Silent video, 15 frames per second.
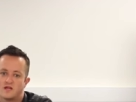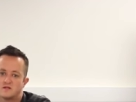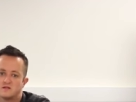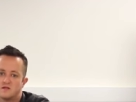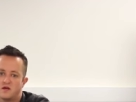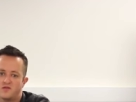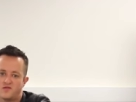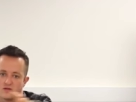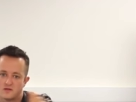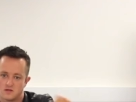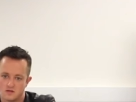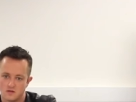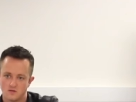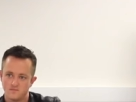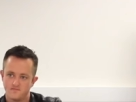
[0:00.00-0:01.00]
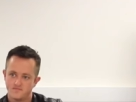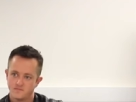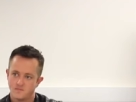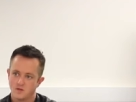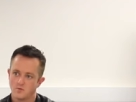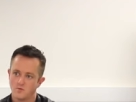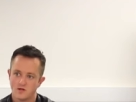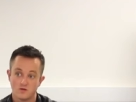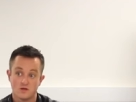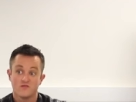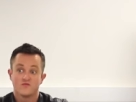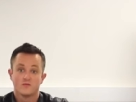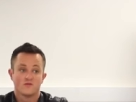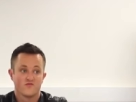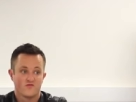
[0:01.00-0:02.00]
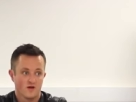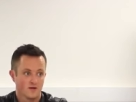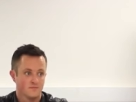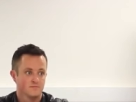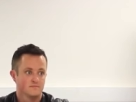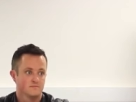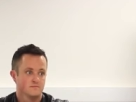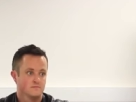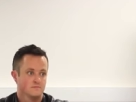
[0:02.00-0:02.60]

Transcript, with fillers: kids nothing to do, when you give them the frame,